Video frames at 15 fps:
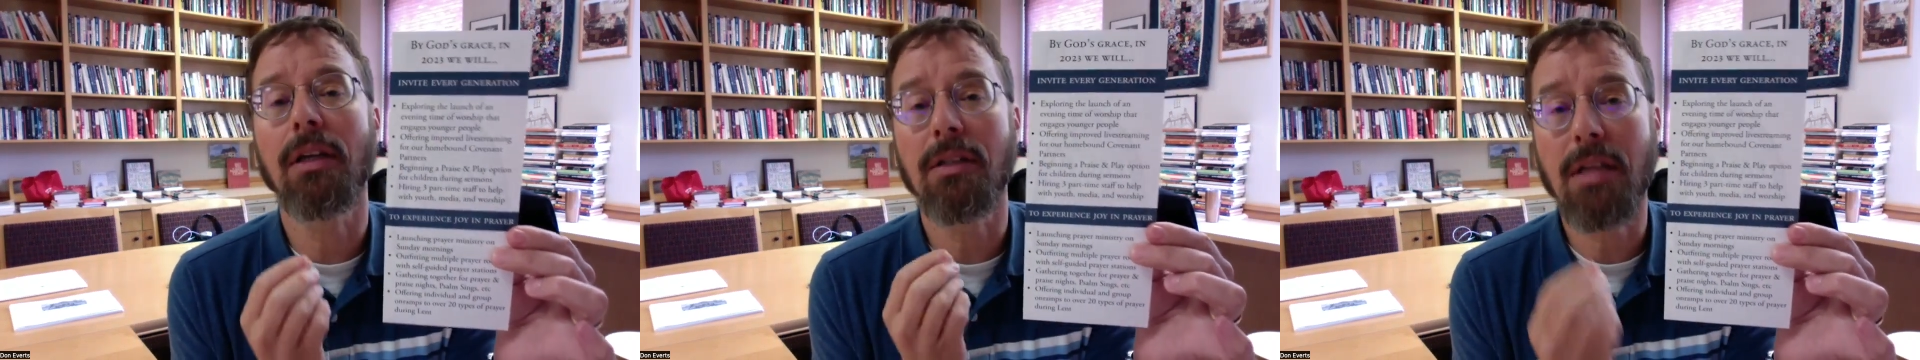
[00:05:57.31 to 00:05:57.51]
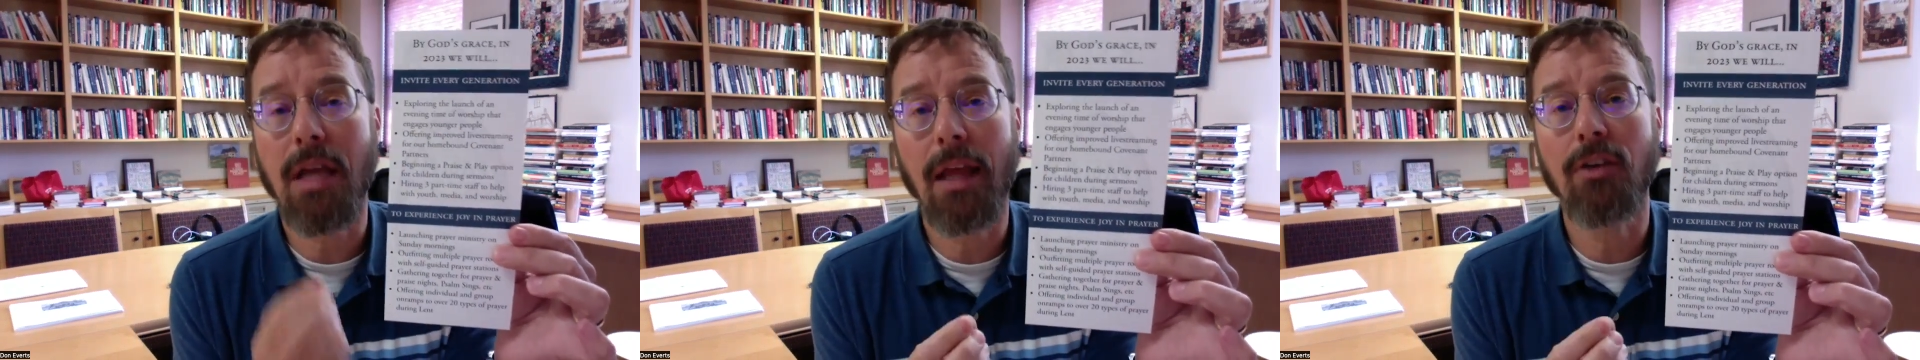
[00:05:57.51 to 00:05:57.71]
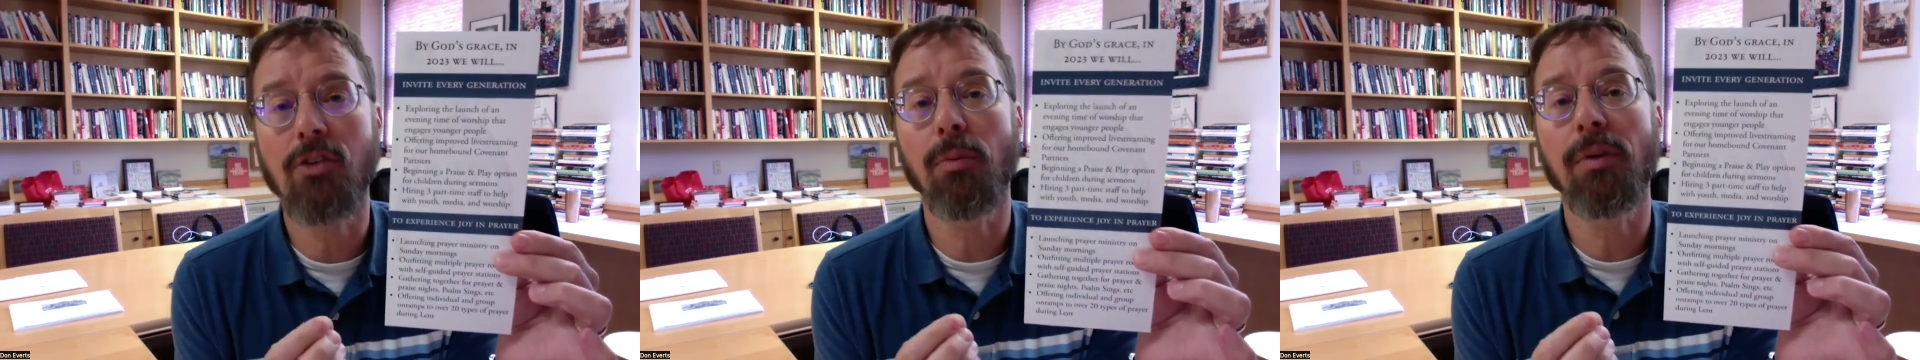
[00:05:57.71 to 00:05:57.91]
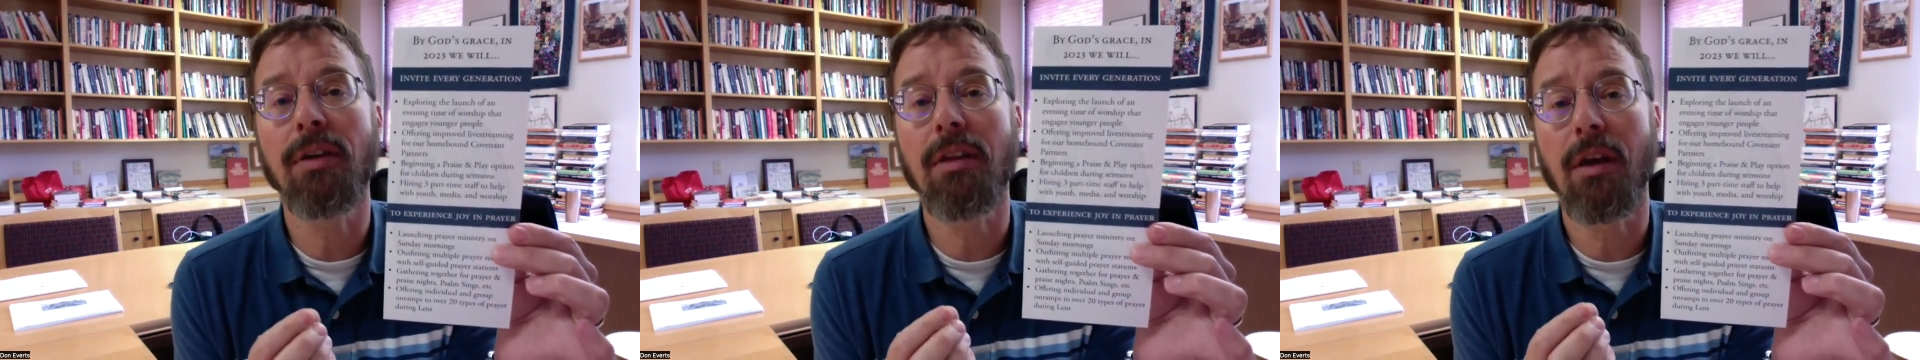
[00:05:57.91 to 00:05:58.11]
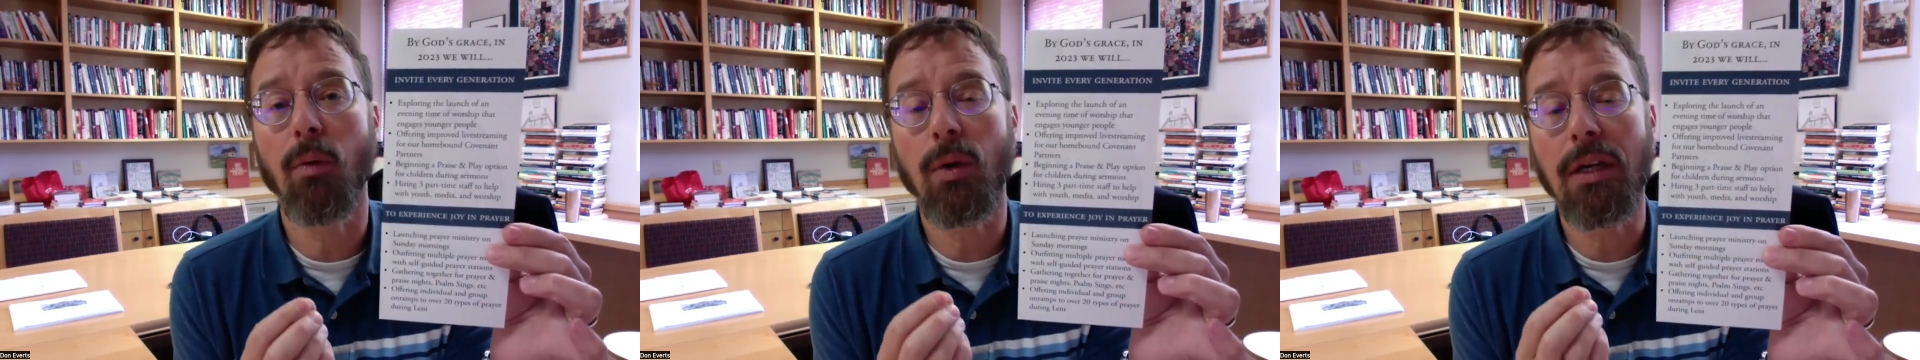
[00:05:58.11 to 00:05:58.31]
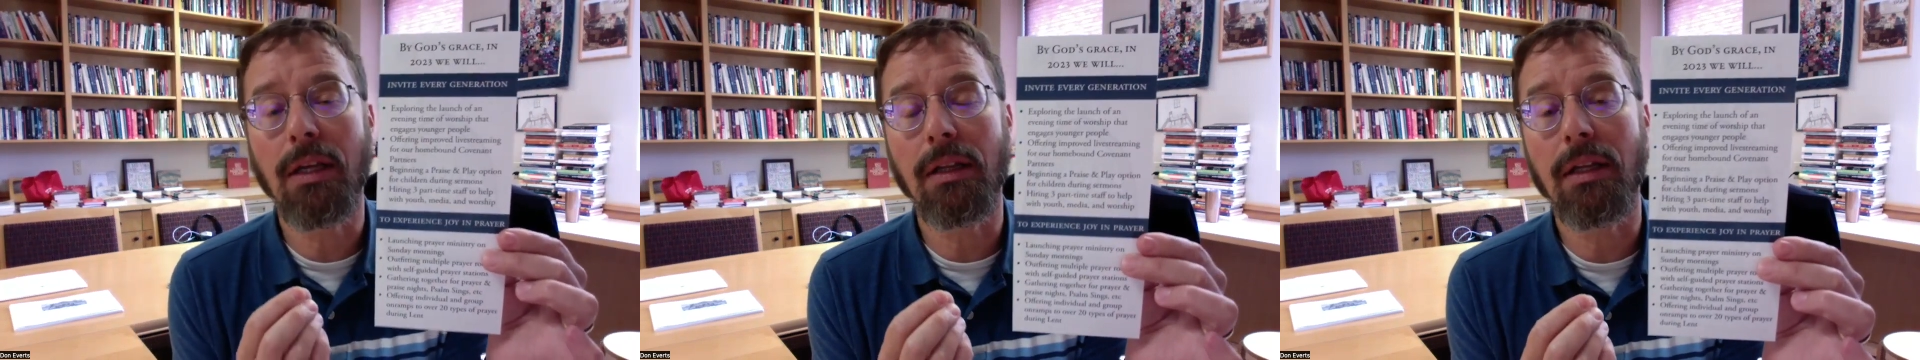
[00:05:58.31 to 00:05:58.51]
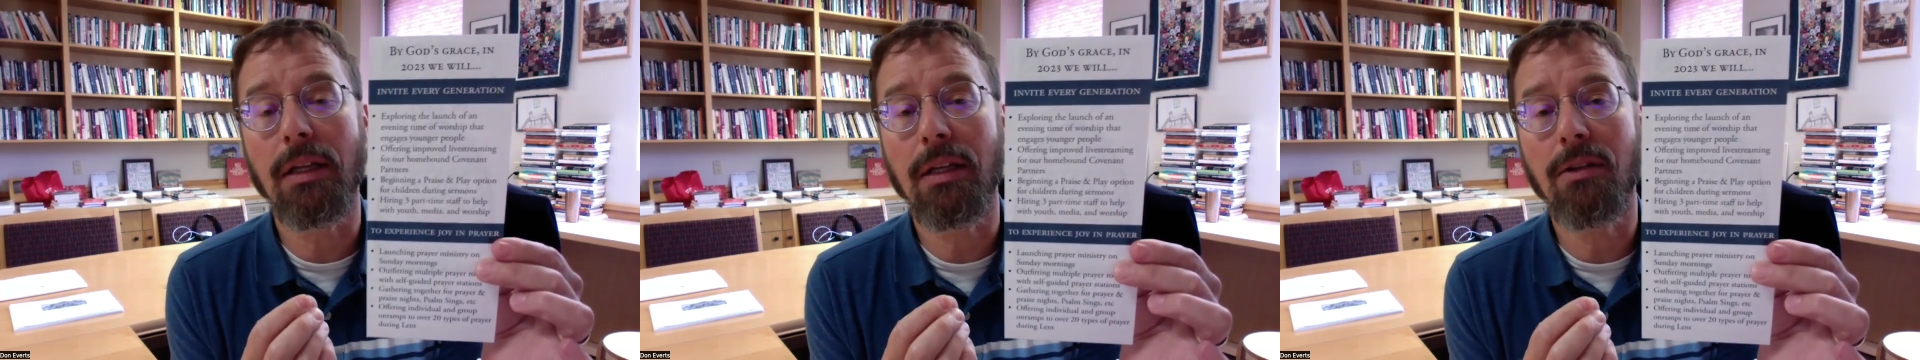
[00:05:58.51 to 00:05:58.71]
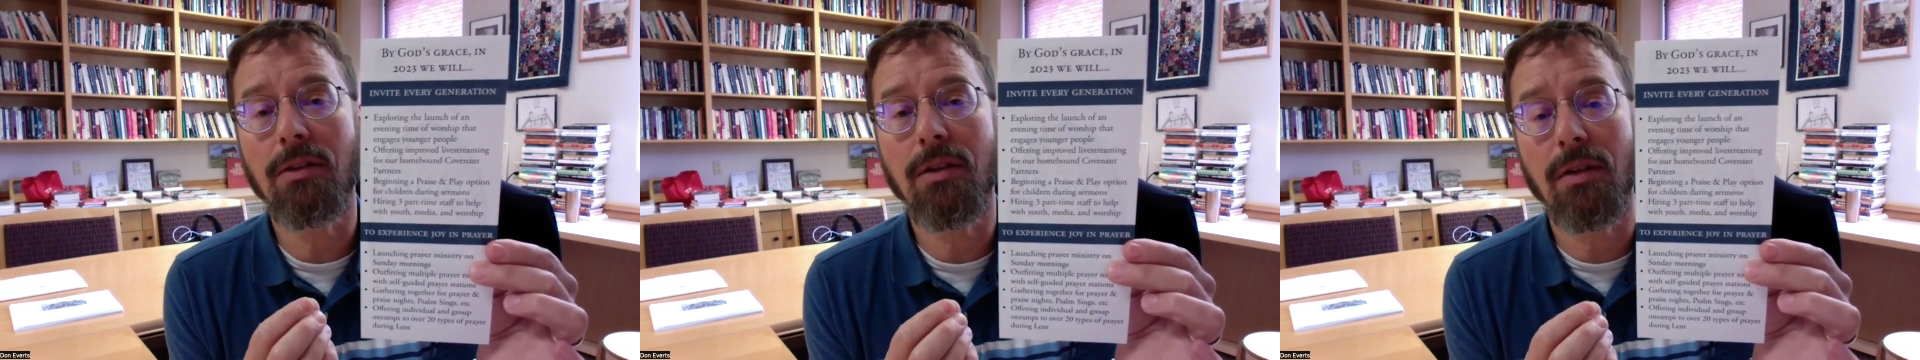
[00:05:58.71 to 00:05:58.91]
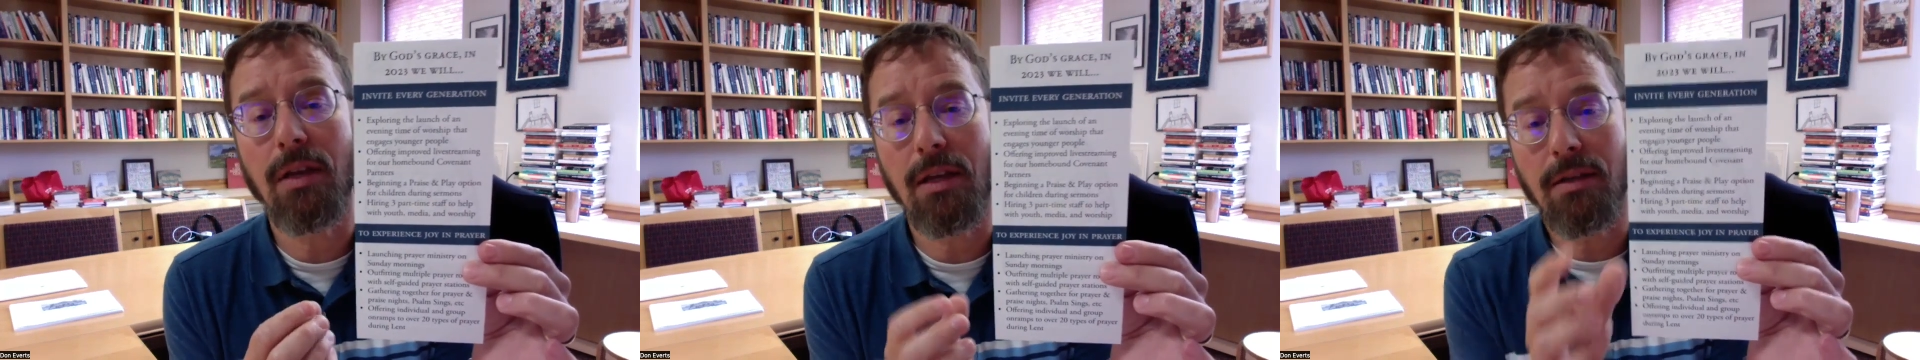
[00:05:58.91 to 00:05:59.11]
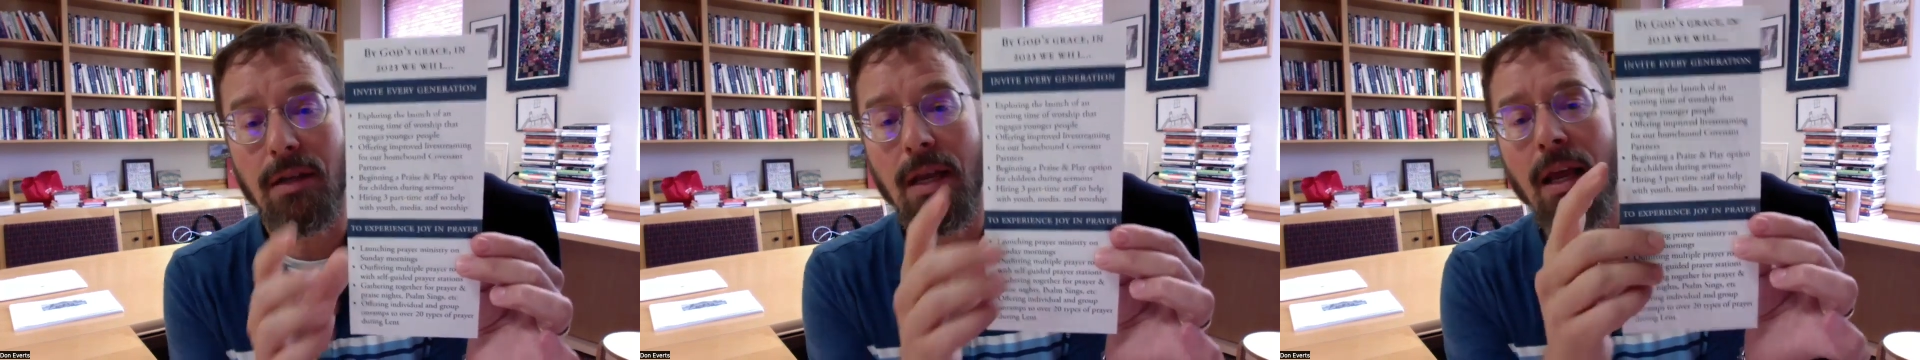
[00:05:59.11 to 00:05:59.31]
and tangibly that we can lean into
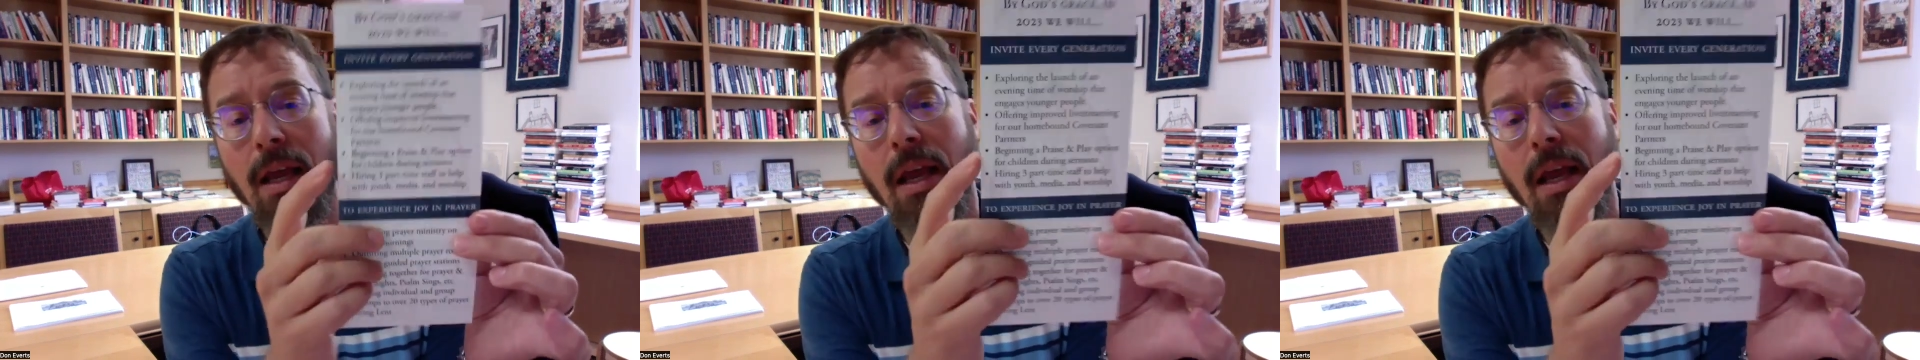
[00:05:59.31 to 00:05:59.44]
this?